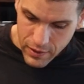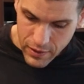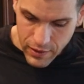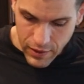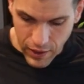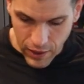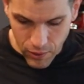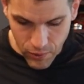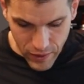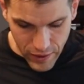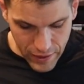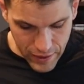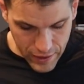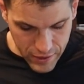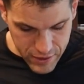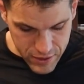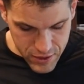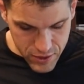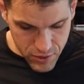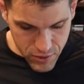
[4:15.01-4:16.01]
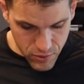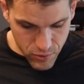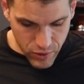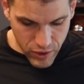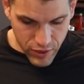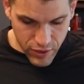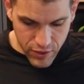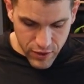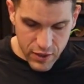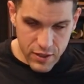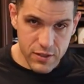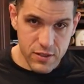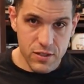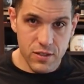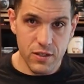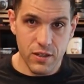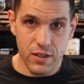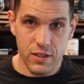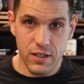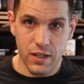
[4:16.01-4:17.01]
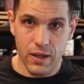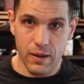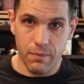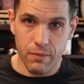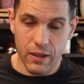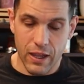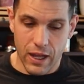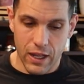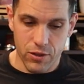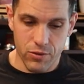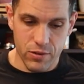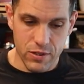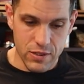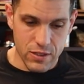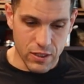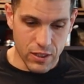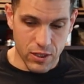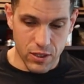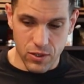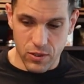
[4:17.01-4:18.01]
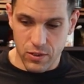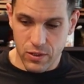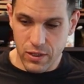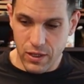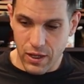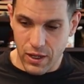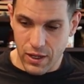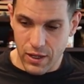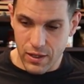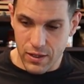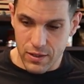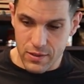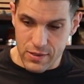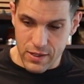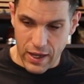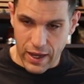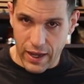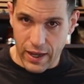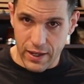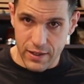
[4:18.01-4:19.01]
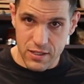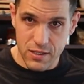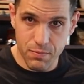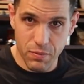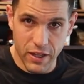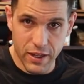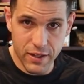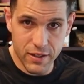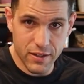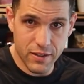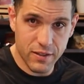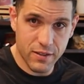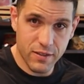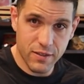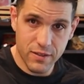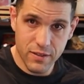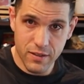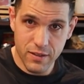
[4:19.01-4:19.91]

Now what I like to do with this to keep the calories low is add Splenda